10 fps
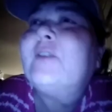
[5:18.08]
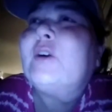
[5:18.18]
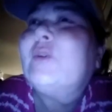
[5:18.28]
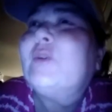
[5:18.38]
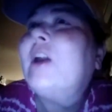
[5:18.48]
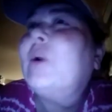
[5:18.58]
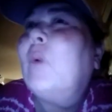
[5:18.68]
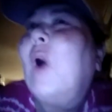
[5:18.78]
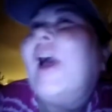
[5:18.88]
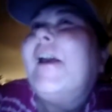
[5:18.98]
run
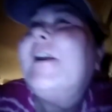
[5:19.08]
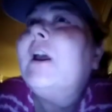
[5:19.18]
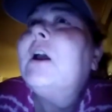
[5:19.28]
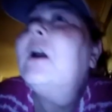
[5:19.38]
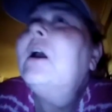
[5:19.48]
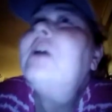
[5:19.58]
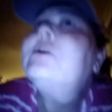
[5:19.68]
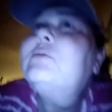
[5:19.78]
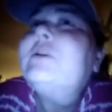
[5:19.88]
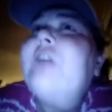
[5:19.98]
away.
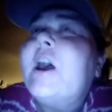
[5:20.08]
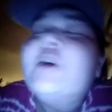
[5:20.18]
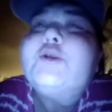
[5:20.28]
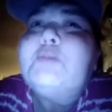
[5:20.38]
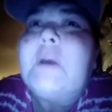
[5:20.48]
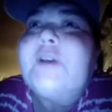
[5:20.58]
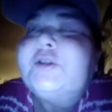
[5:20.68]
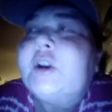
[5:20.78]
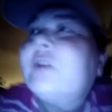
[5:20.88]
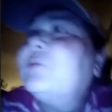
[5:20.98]
Yes, my
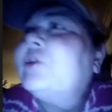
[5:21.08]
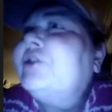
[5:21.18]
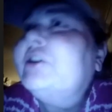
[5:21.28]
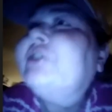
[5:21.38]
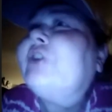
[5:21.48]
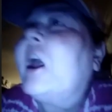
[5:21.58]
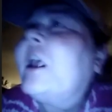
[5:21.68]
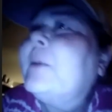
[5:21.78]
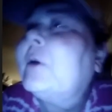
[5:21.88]
son was disabled,